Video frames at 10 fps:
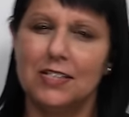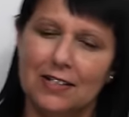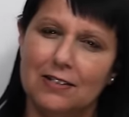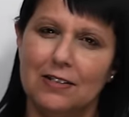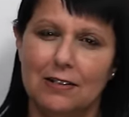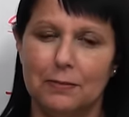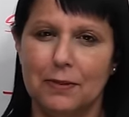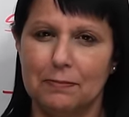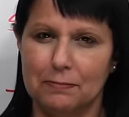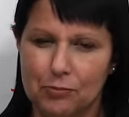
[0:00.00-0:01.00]
get you to a little
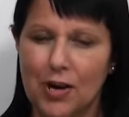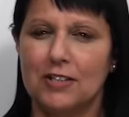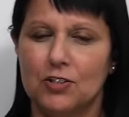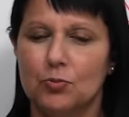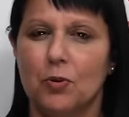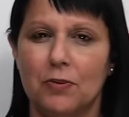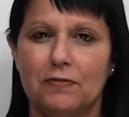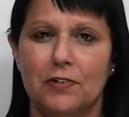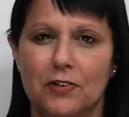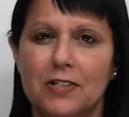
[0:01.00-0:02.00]
bit practice what
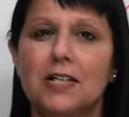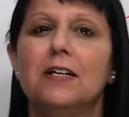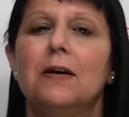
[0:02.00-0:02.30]
we've learned.